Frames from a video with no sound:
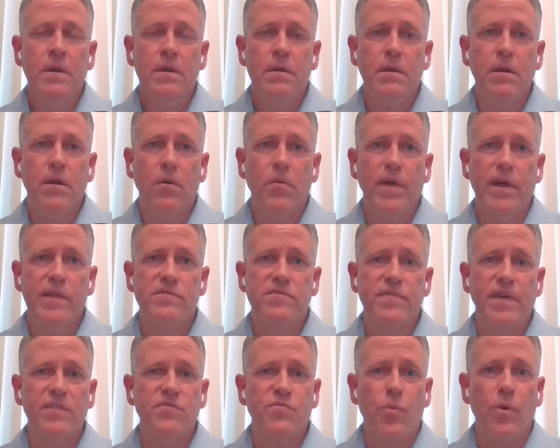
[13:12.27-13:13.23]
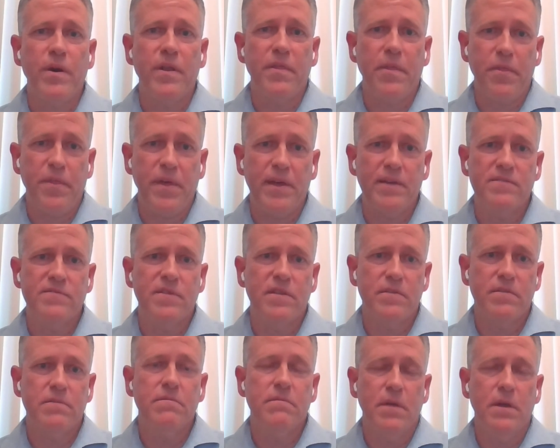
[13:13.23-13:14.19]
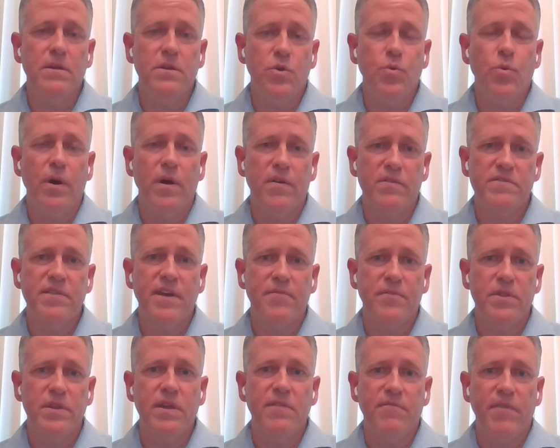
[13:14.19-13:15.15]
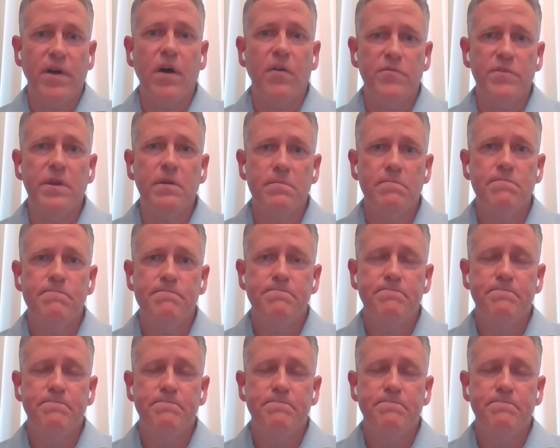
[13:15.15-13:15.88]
that's one of the things that UL is heavily involved in.